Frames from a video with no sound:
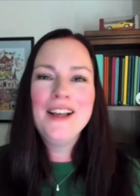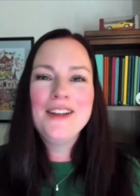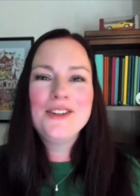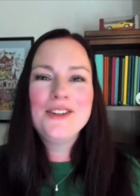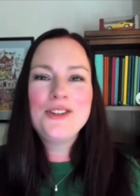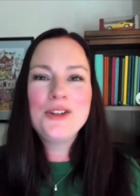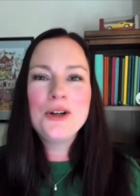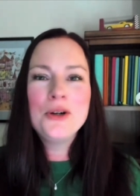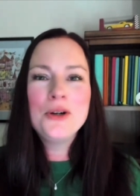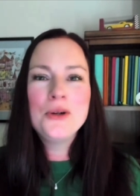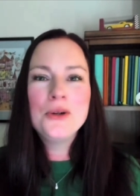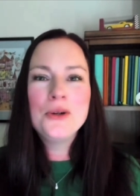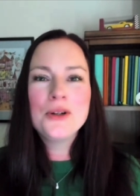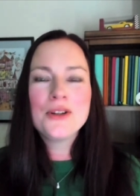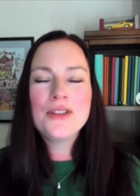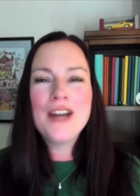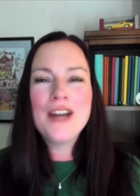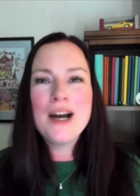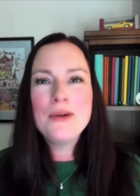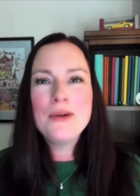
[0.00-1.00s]
So
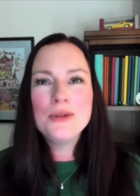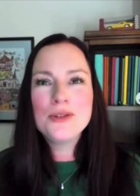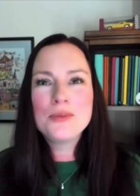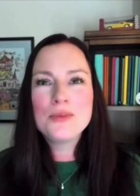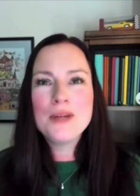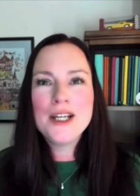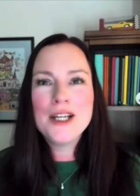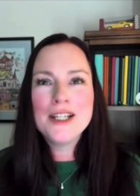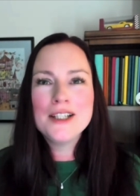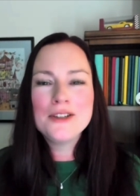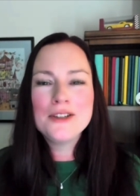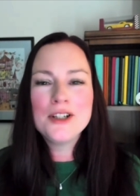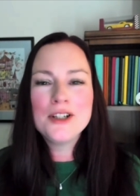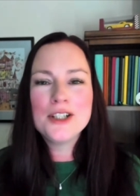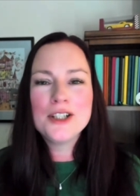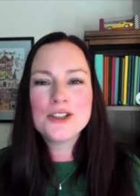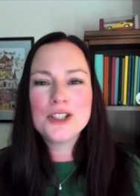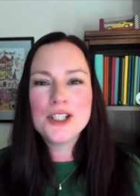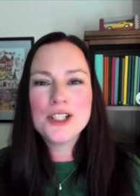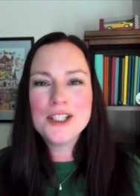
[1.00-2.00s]
that was my
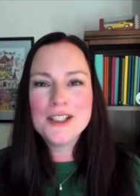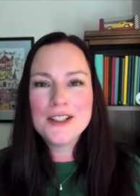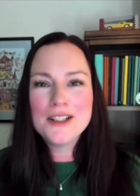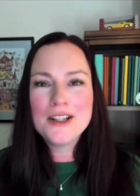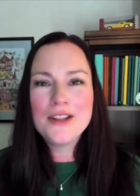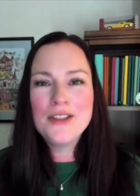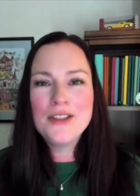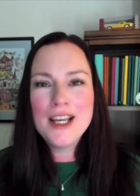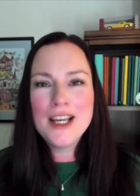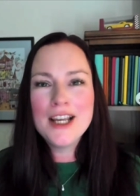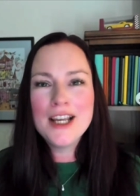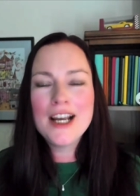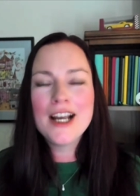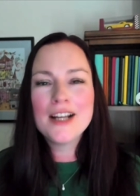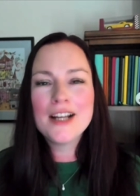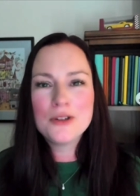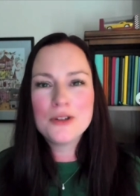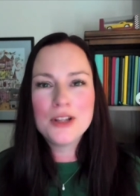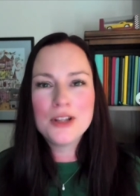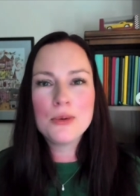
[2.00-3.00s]
introduction, and they
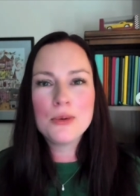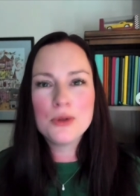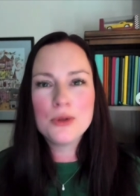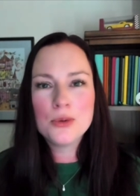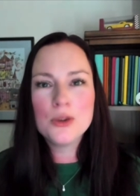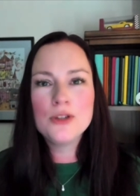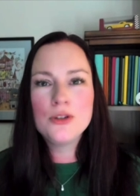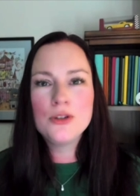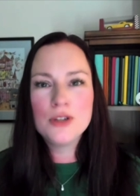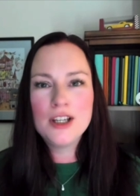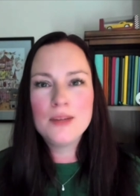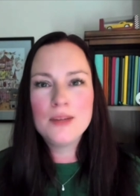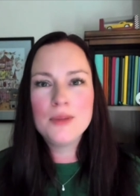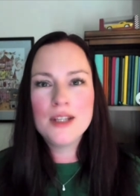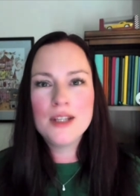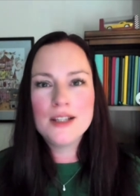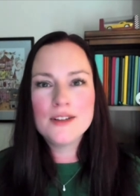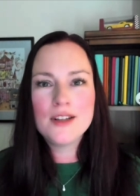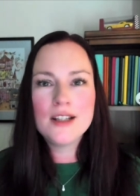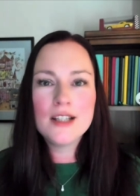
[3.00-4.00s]
were the ones who gave me
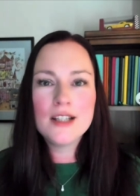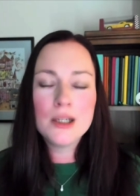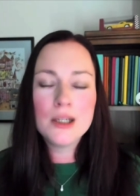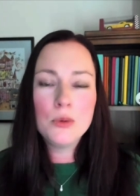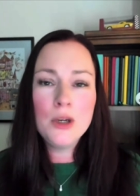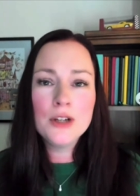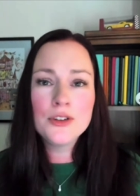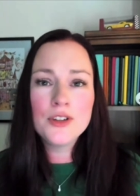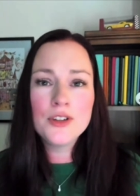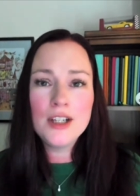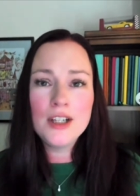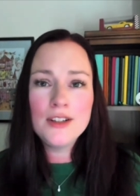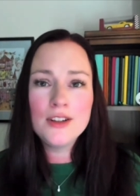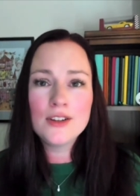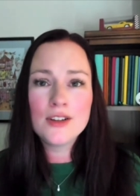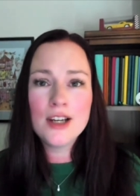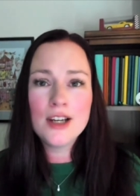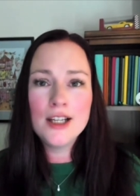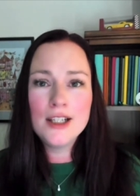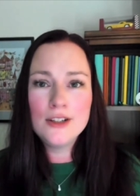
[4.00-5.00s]
the insight. Like, well, state
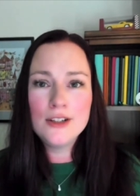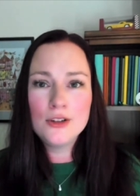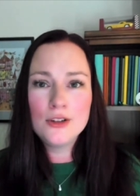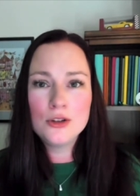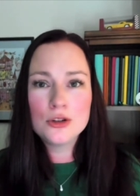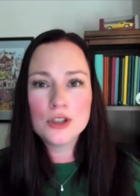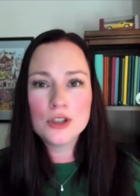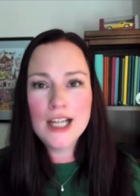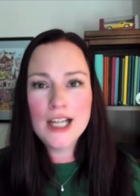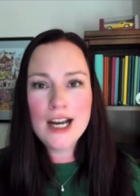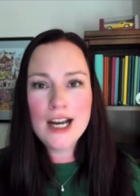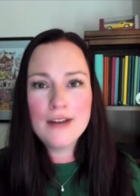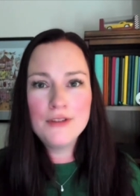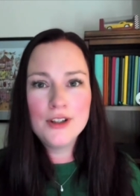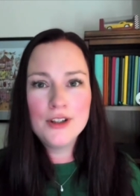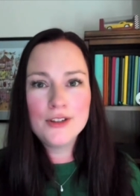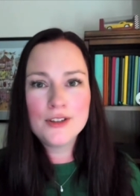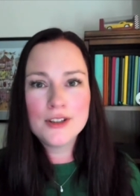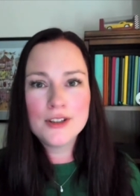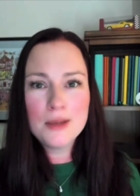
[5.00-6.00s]
societies usually have
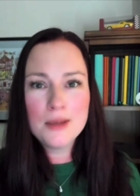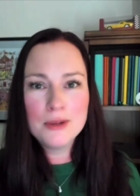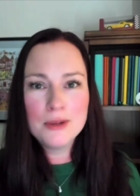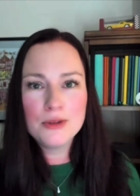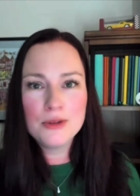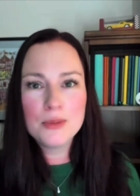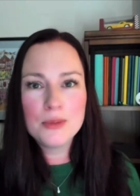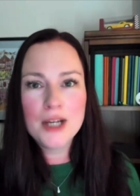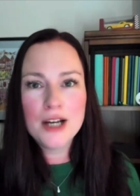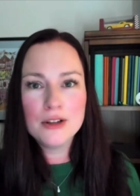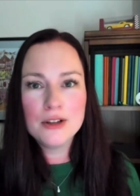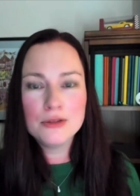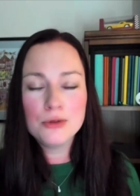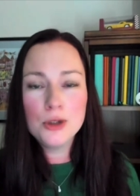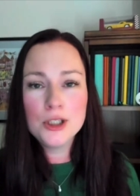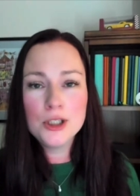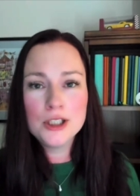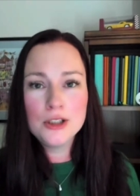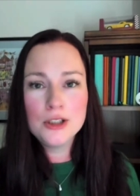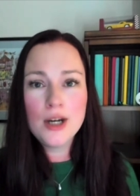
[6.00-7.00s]
this, and coming from
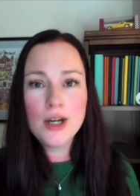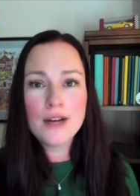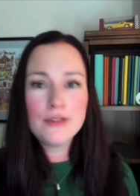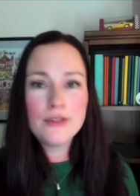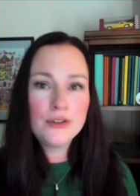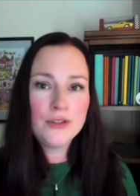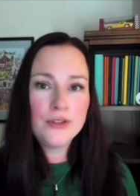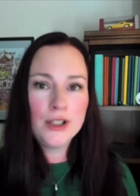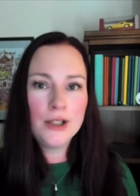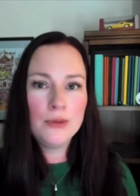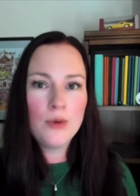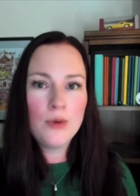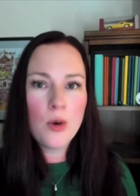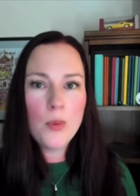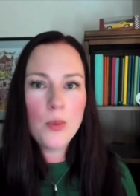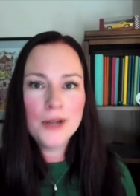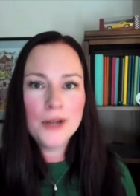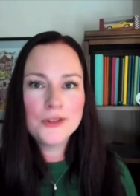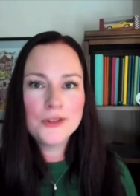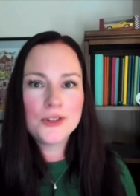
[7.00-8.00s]
California, you have a very
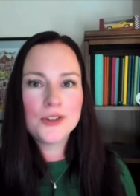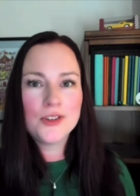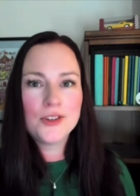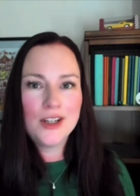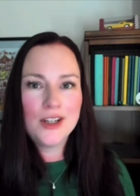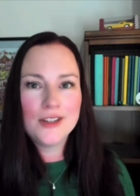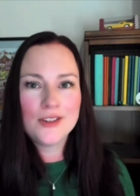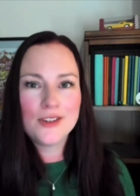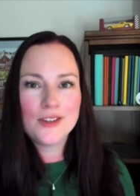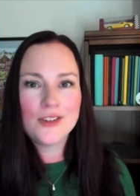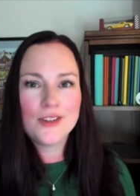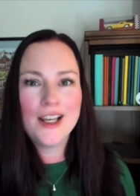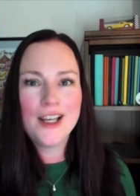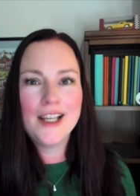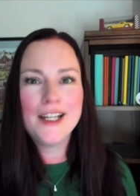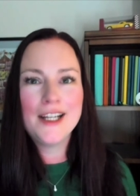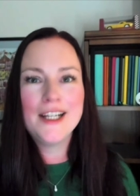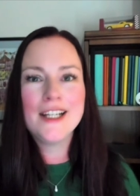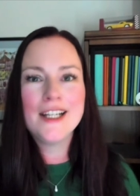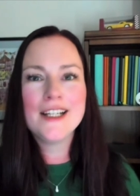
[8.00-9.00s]
robust state
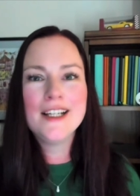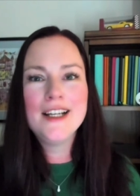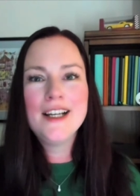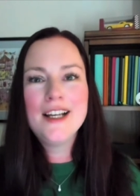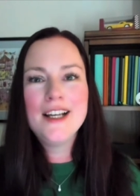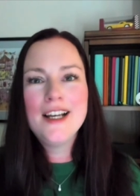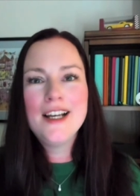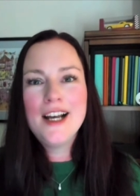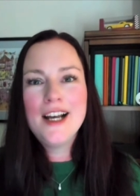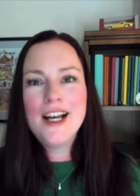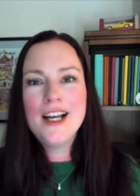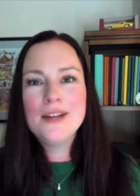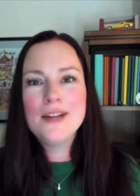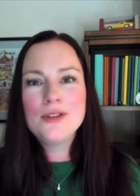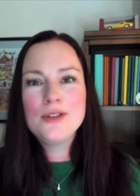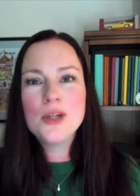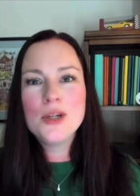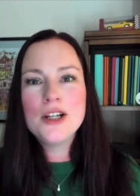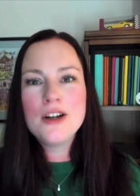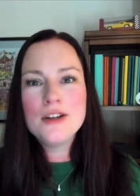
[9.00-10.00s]
society.
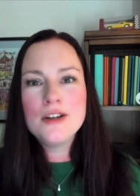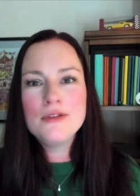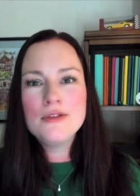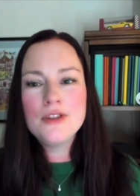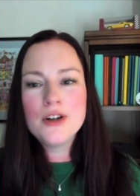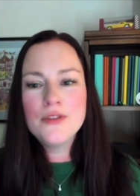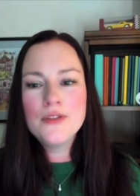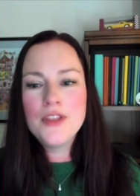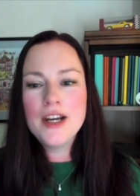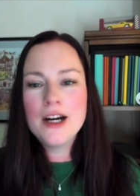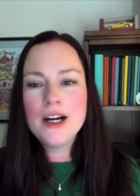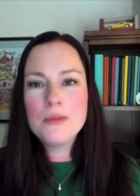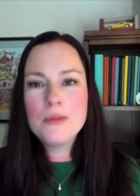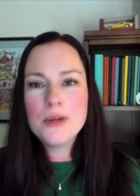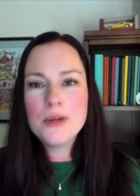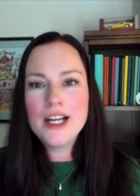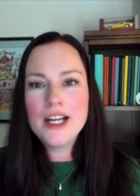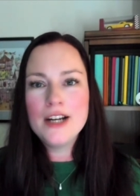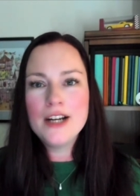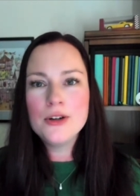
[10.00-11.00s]
So I got involved there,
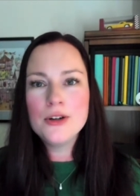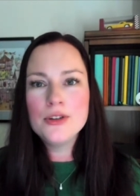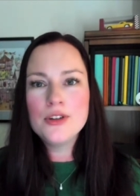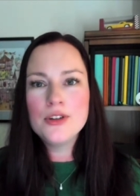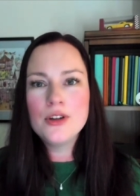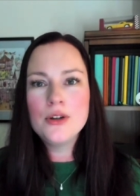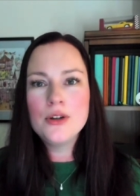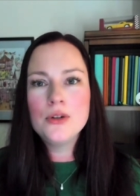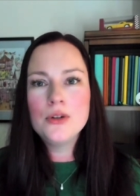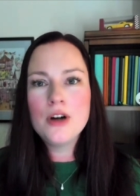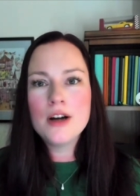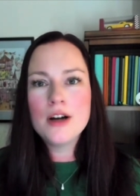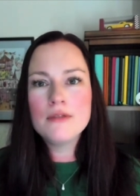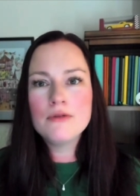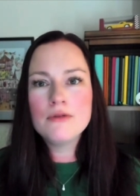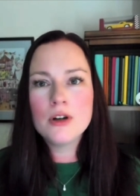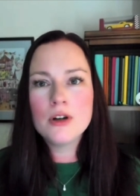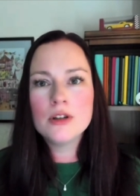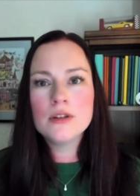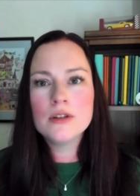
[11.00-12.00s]
but I also got
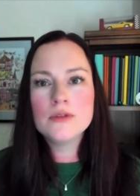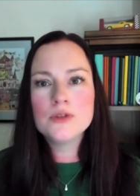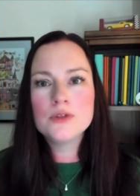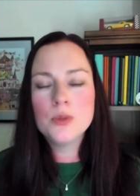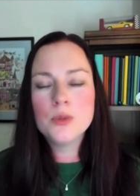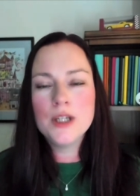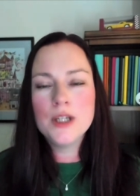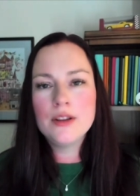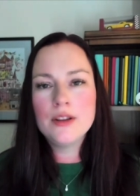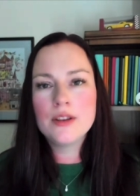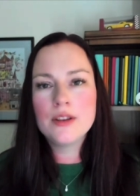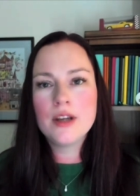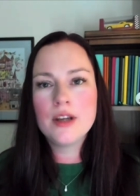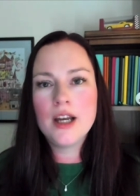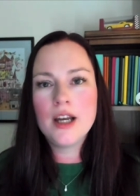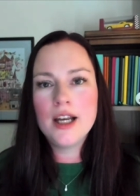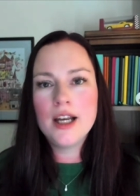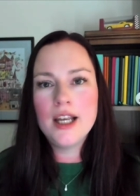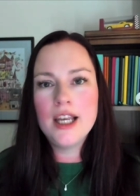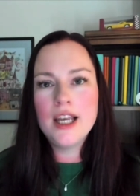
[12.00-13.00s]
involved with
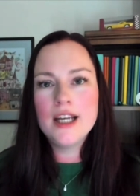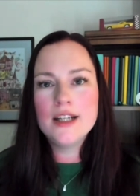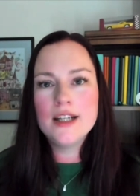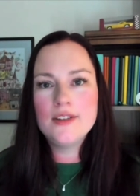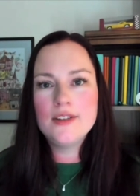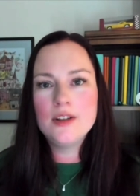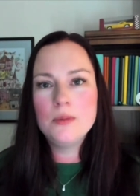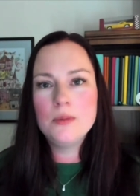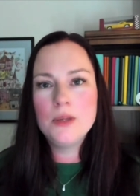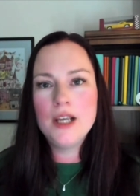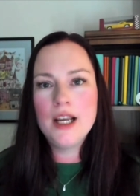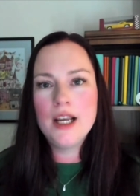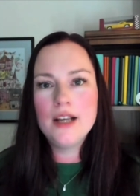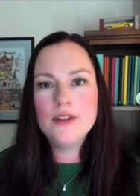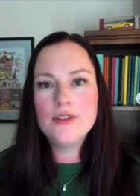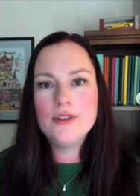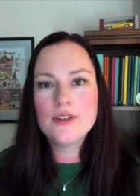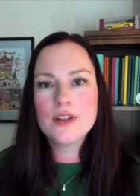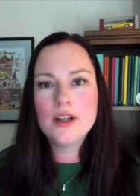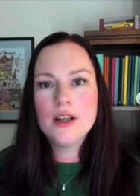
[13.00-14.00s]

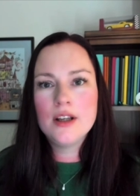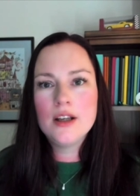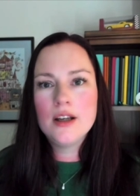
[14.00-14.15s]
AICPA's,